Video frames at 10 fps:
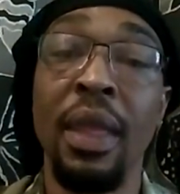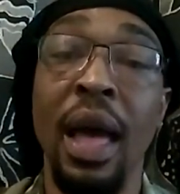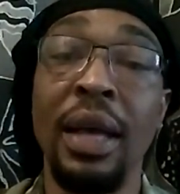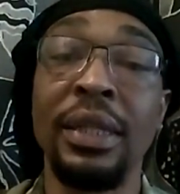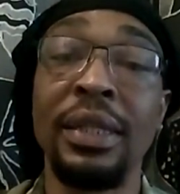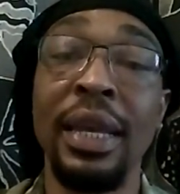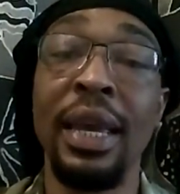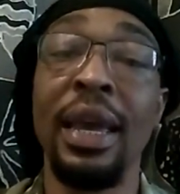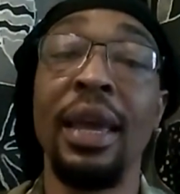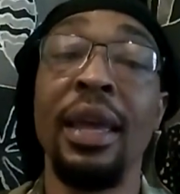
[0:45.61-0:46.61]
I
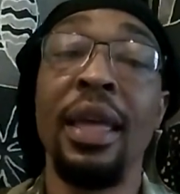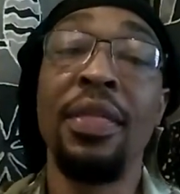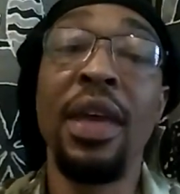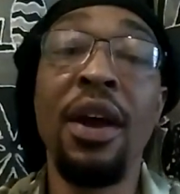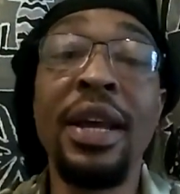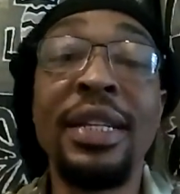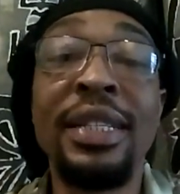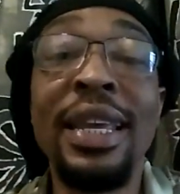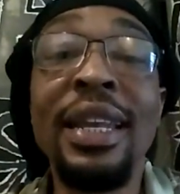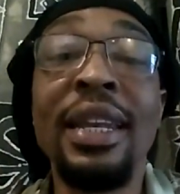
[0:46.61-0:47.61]
said they are
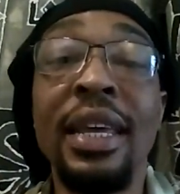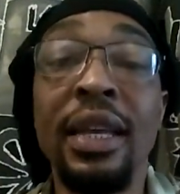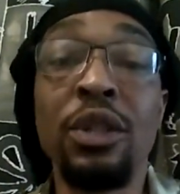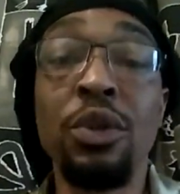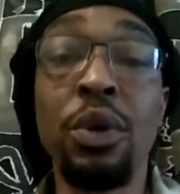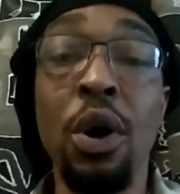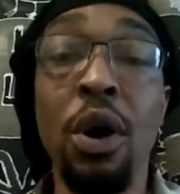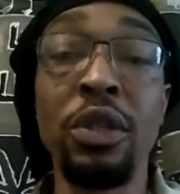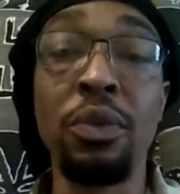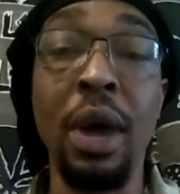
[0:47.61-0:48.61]
intending to
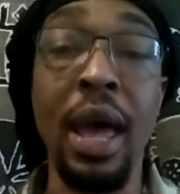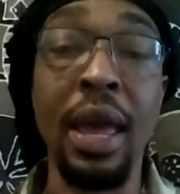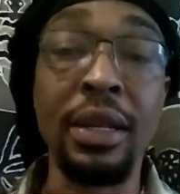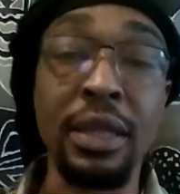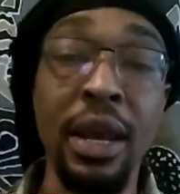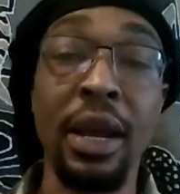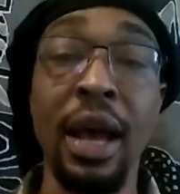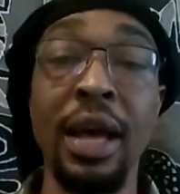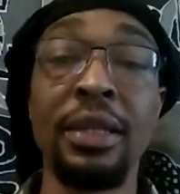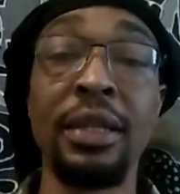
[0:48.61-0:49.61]
cause riots. They are
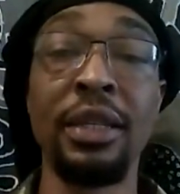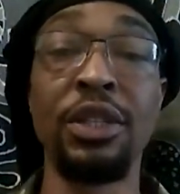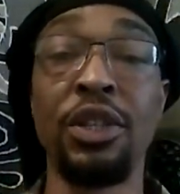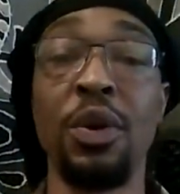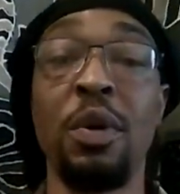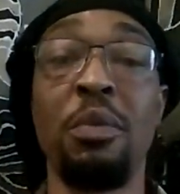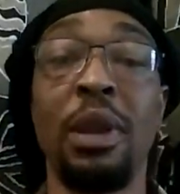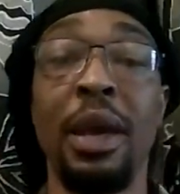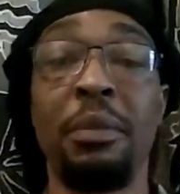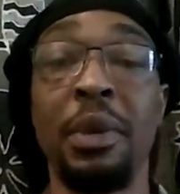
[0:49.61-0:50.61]
constantly showing
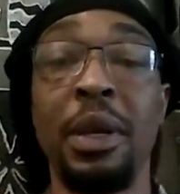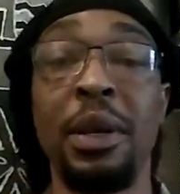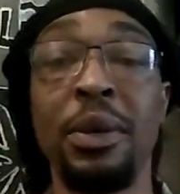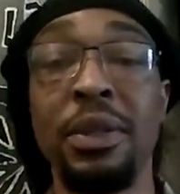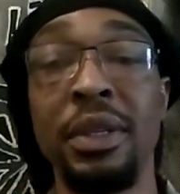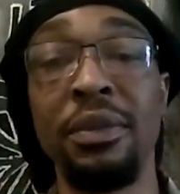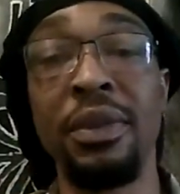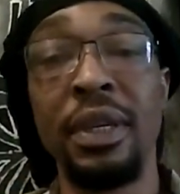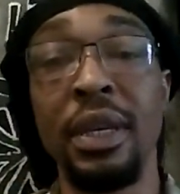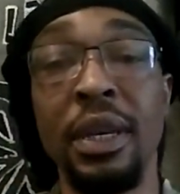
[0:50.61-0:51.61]
black men on
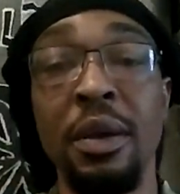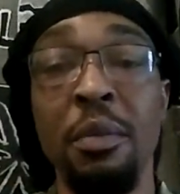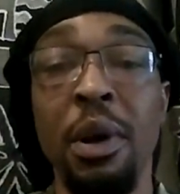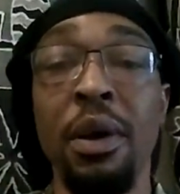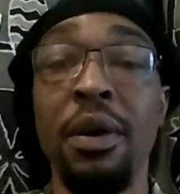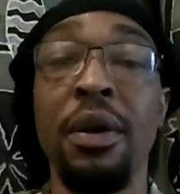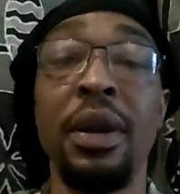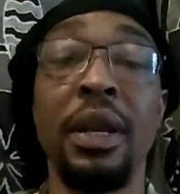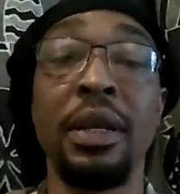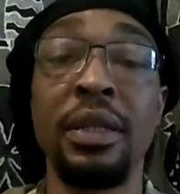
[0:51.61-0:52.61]
TV getting murdered
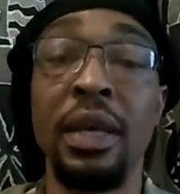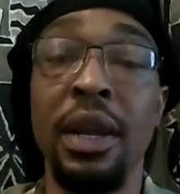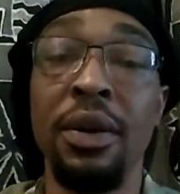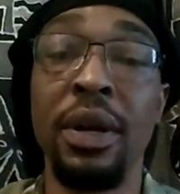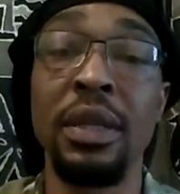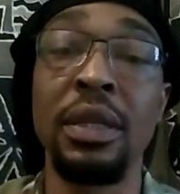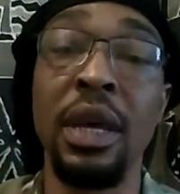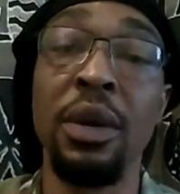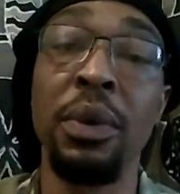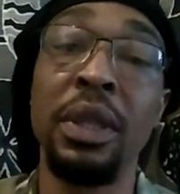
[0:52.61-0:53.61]
and et
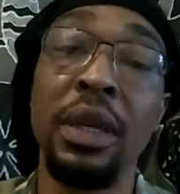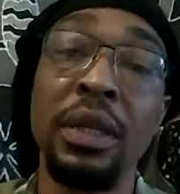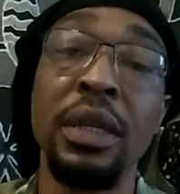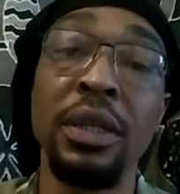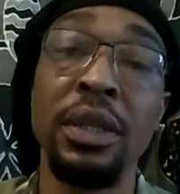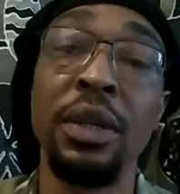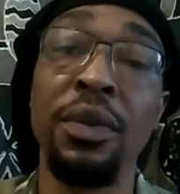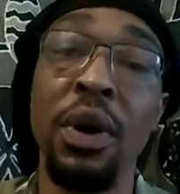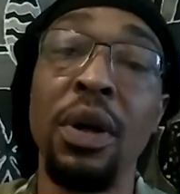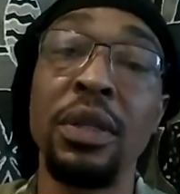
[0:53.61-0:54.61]
cetera, with the intention of
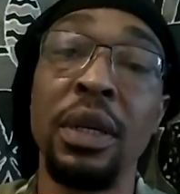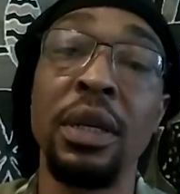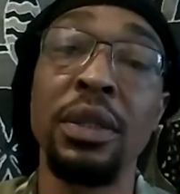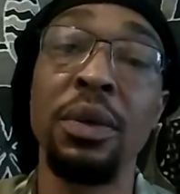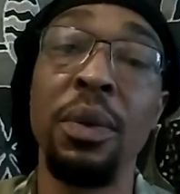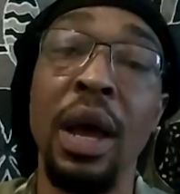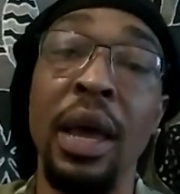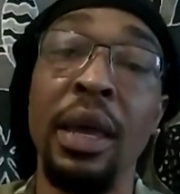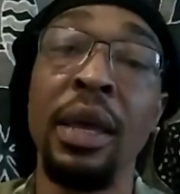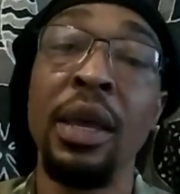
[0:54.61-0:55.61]
causing us to
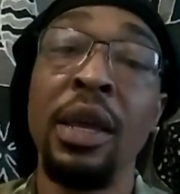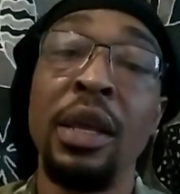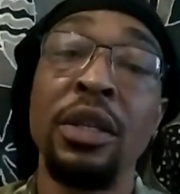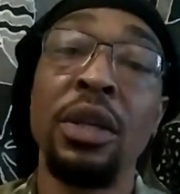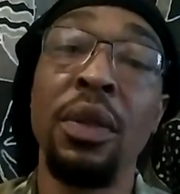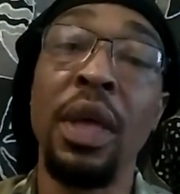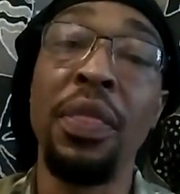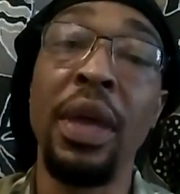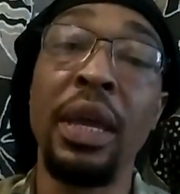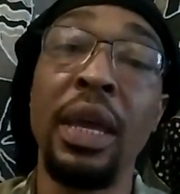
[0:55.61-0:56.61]
riot so that
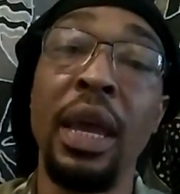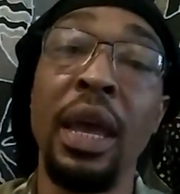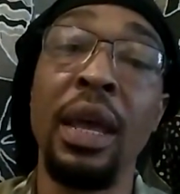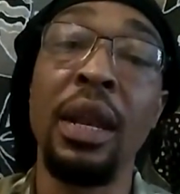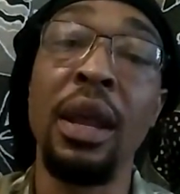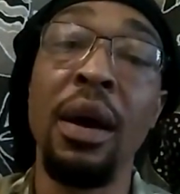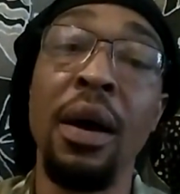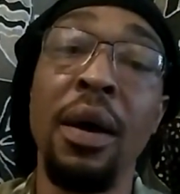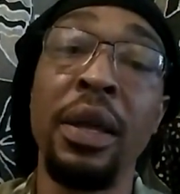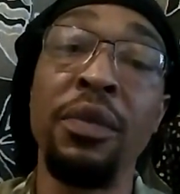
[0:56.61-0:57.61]
they can
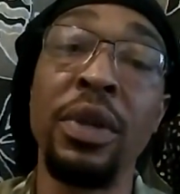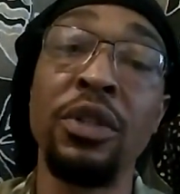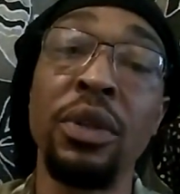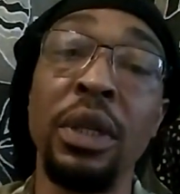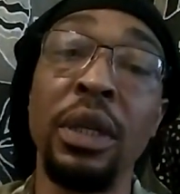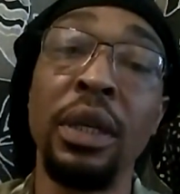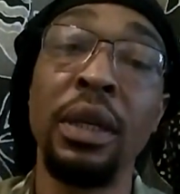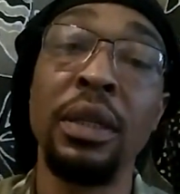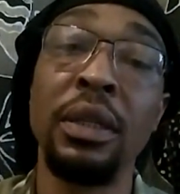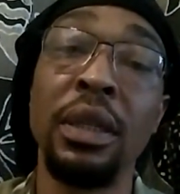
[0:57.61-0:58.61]
eventually
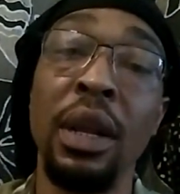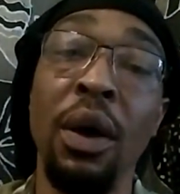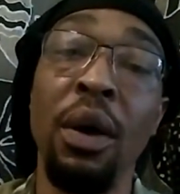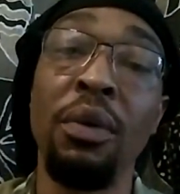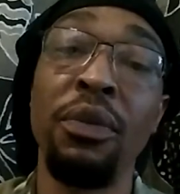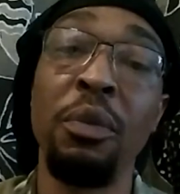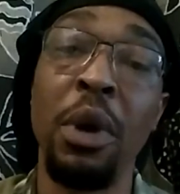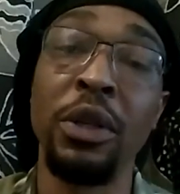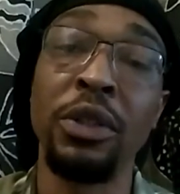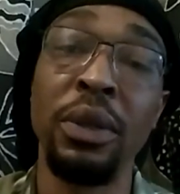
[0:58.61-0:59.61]
set off
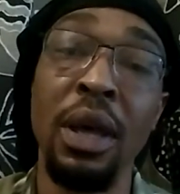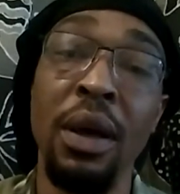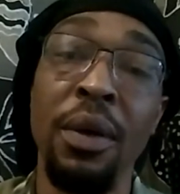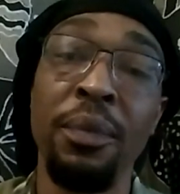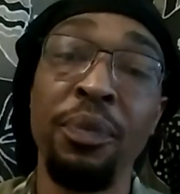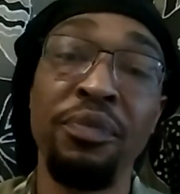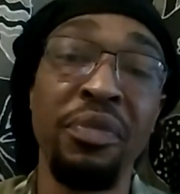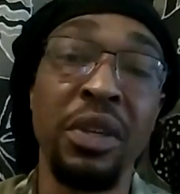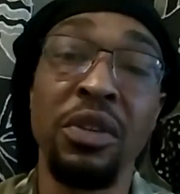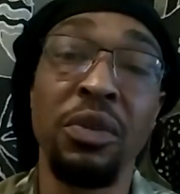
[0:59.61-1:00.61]
martial law.
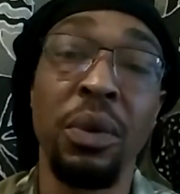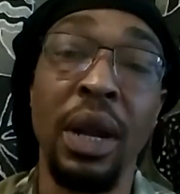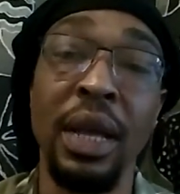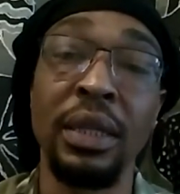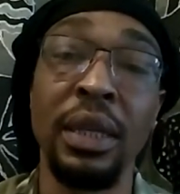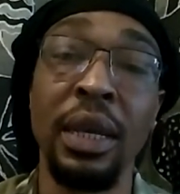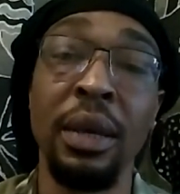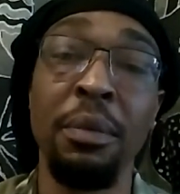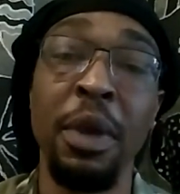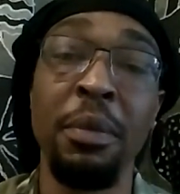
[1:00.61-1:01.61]
This is what I
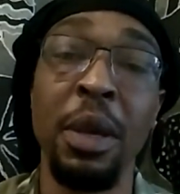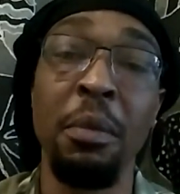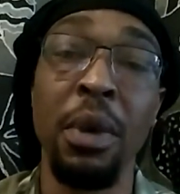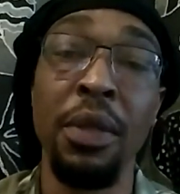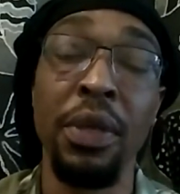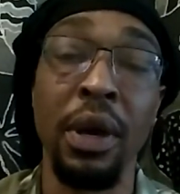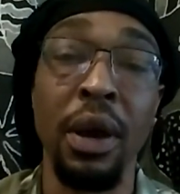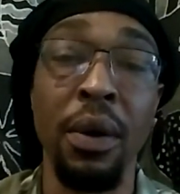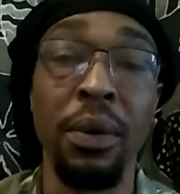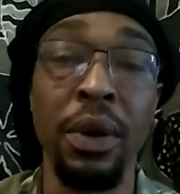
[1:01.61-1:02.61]
said maybe a month ago.